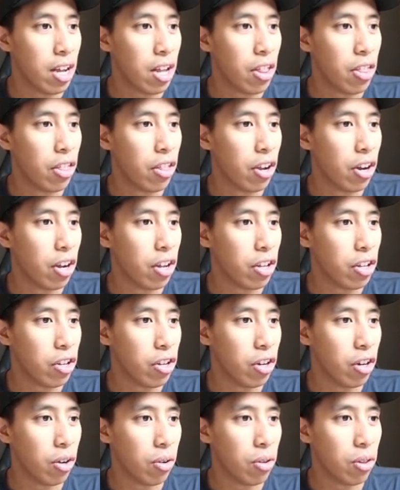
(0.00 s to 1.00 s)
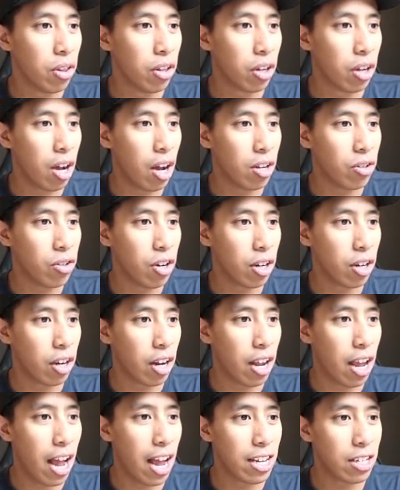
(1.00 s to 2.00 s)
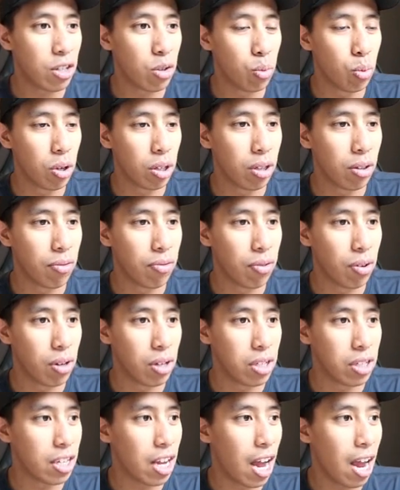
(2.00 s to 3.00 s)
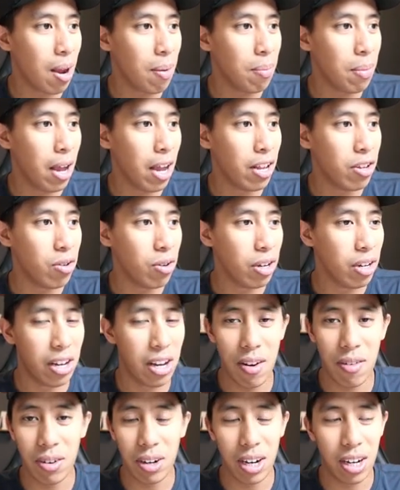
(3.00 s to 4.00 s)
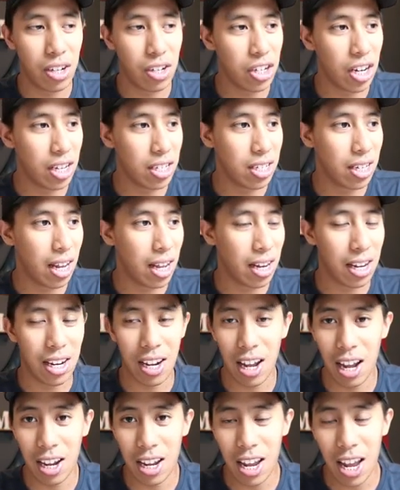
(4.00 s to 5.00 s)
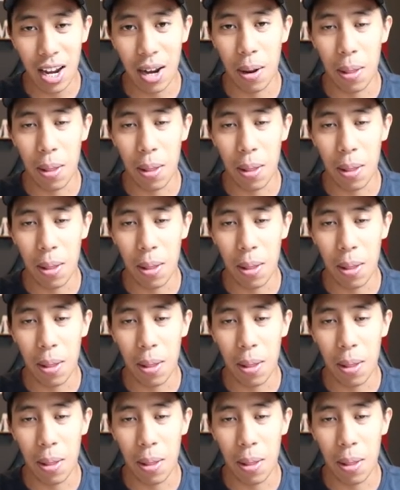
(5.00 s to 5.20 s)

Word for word: The you know the contract has to work the first time, and you can never get a chance at it again.